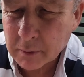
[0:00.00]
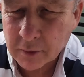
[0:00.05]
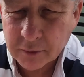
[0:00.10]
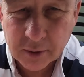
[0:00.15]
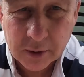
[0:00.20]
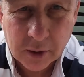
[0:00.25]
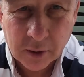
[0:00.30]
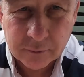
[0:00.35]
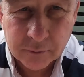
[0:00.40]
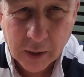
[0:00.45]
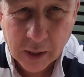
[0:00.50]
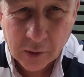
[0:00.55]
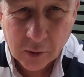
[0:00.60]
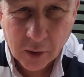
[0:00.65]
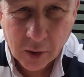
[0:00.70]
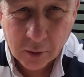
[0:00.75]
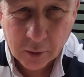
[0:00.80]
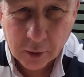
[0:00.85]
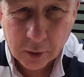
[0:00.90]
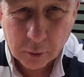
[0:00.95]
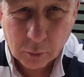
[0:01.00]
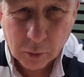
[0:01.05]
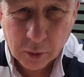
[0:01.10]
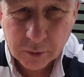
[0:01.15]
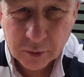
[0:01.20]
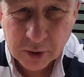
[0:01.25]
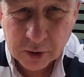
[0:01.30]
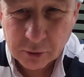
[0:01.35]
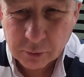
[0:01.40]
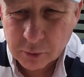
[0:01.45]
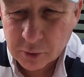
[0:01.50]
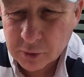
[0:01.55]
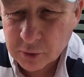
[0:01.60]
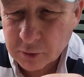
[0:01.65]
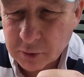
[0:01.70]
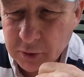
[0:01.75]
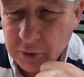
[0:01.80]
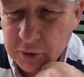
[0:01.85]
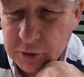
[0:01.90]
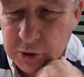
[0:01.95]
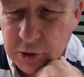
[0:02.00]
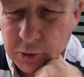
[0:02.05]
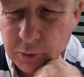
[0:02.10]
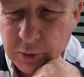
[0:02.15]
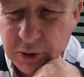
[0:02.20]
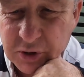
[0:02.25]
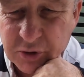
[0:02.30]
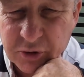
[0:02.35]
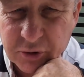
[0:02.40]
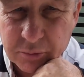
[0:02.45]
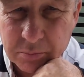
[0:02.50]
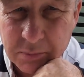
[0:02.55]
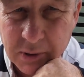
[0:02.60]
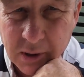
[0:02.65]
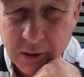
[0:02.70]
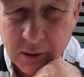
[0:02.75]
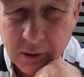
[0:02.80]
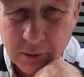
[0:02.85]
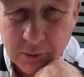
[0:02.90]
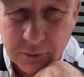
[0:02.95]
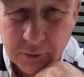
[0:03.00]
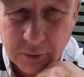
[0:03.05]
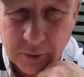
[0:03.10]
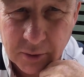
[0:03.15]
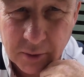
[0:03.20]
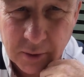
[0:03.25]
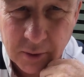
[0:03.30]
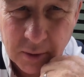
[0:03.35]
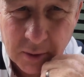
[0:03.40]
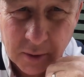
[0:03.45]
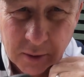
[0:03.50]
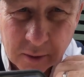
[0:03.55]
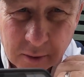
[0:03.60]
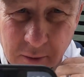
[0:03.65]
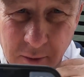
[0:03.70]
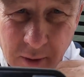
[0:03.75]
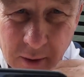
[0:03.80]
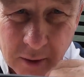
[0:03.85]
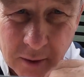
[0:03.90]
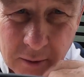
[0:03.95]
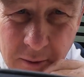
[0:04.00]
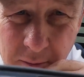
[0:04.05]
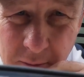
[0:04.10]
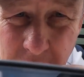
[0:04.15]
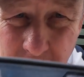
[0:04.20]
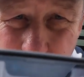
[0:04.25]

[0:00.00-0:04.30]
I think I've downloaded one. This one's the Chewy Smart. So